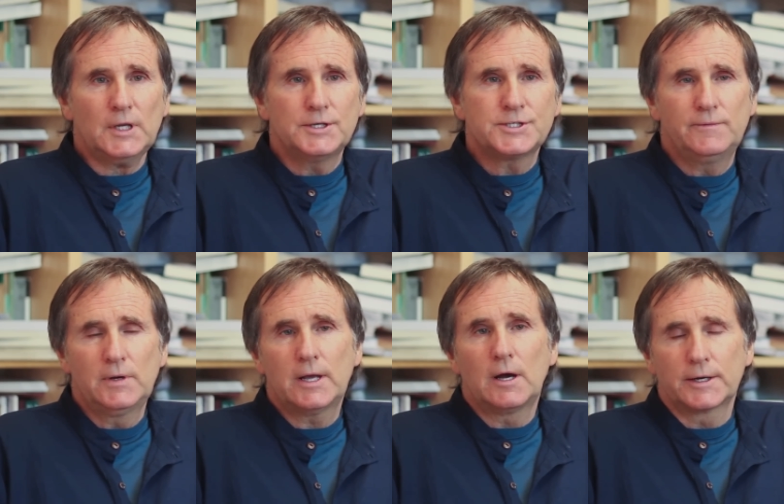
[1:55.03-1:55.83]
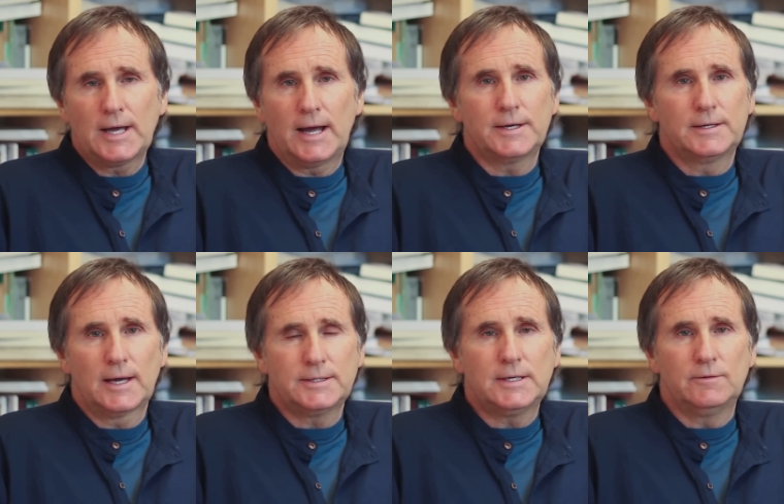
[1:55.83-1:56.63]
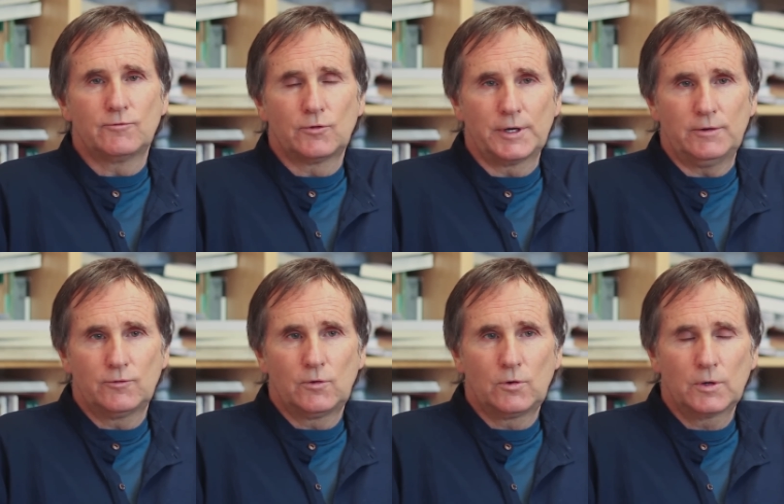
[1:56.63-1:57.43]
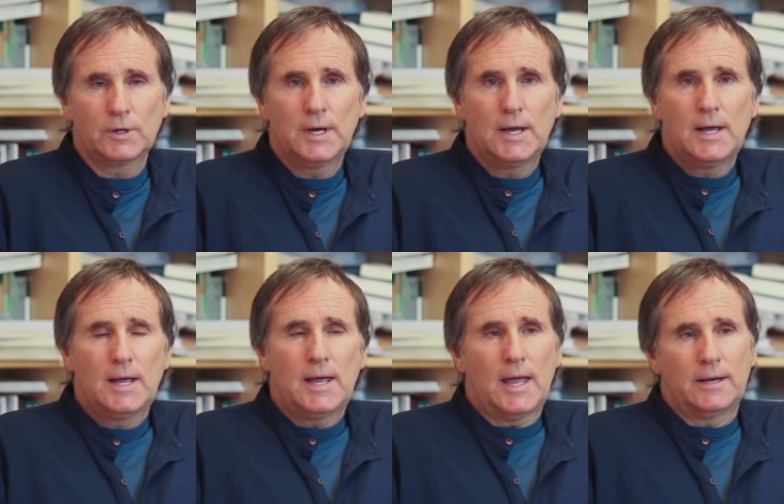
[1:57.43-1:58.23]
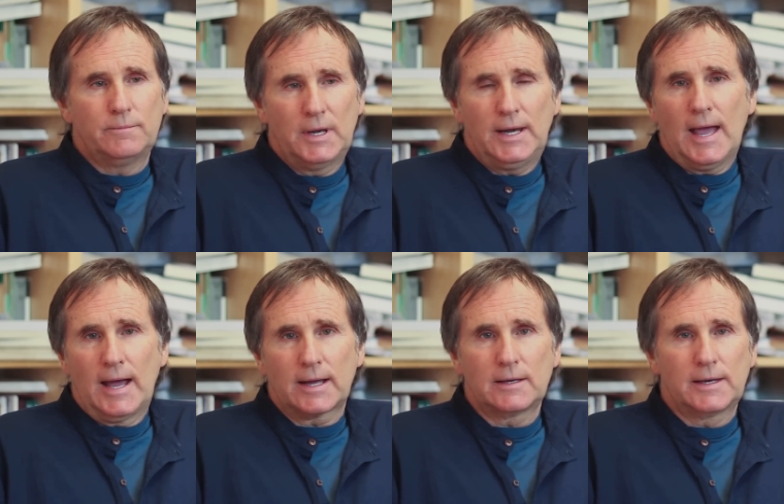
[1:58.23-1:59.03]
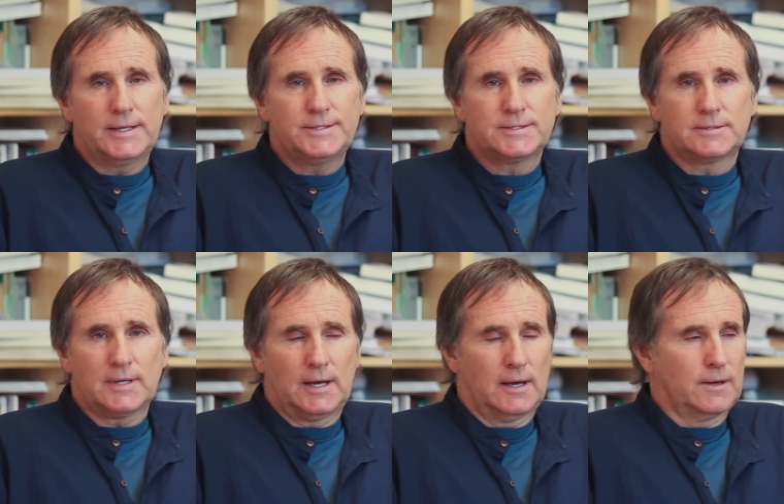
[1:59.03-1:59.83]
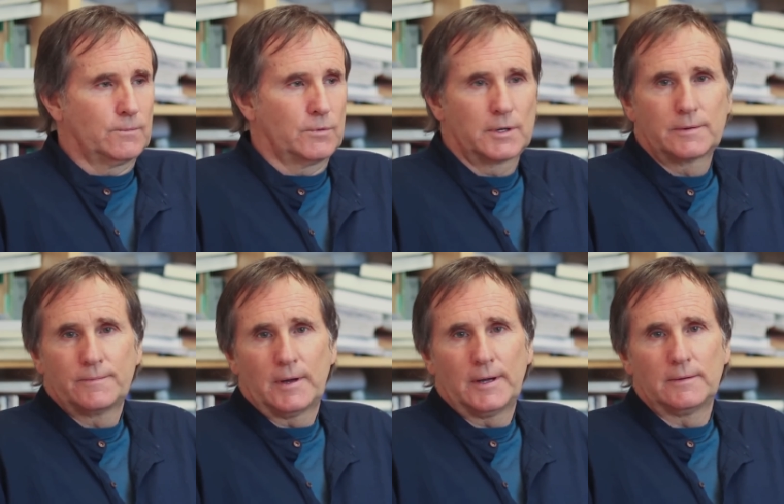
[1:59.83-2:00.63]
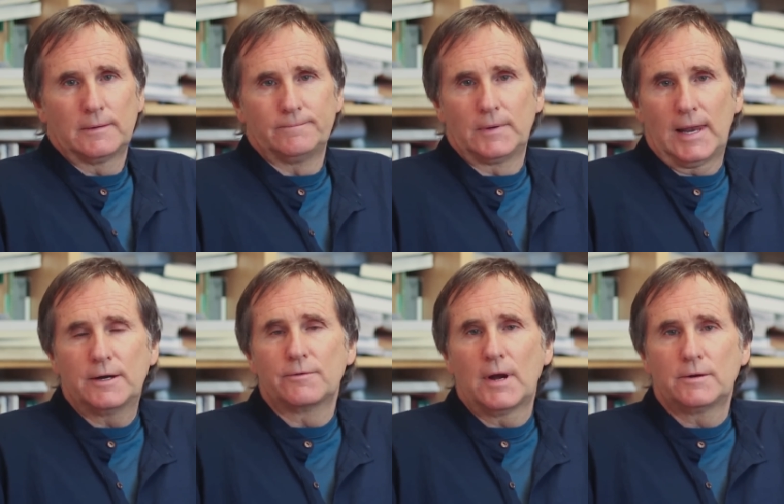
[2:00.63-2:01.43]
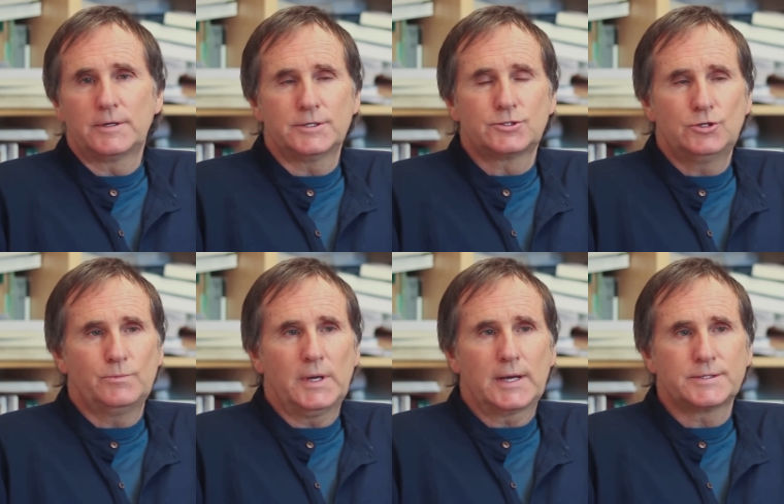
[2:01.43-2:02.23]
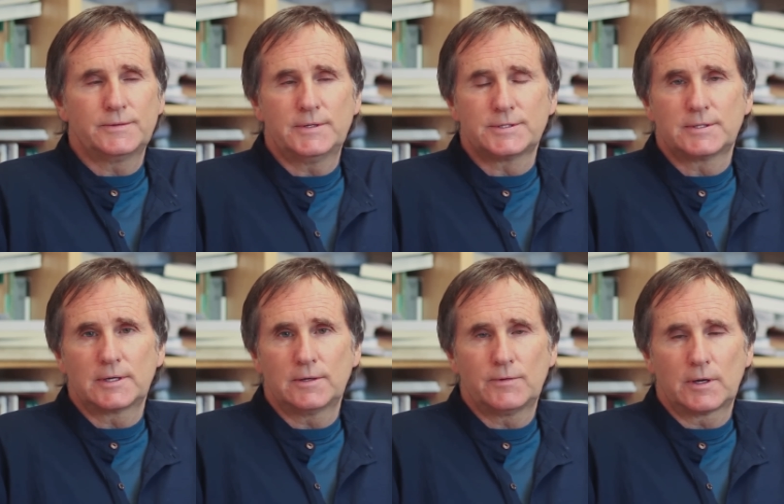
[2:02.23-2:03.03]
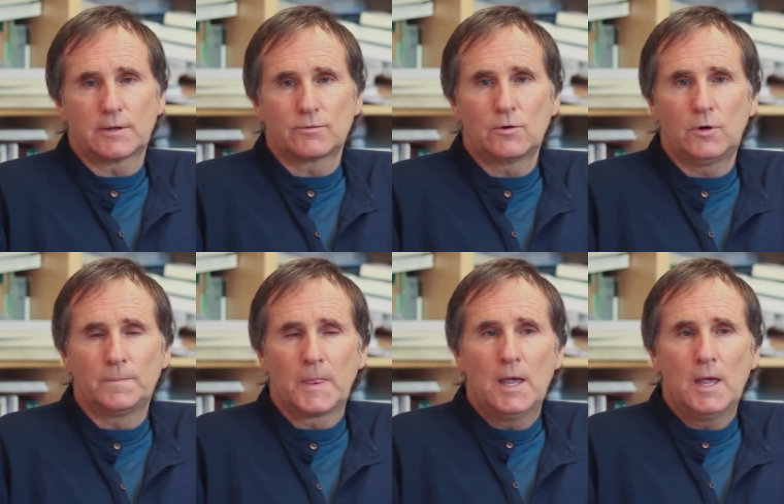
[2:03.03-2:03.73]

Stephen Leacock died in 1944, and many accolades were laid around his tomb because of his significant role.